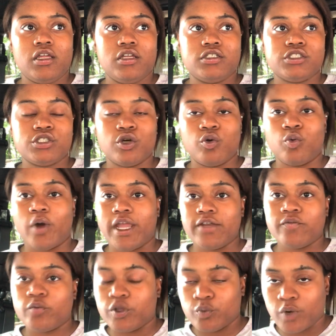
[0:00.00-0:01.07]
so
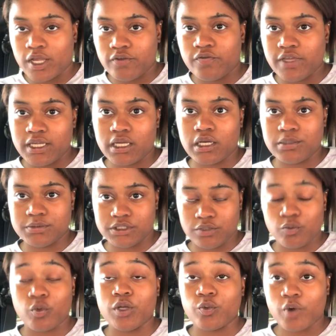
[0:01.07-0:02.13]
when white phase
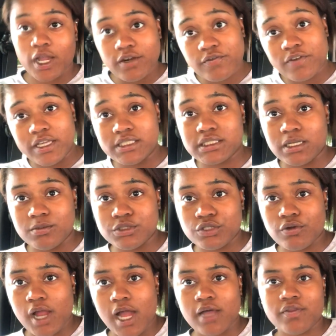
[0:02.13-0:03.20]
comes
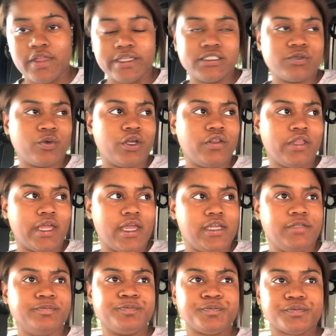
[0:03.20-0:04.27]
around, that's where they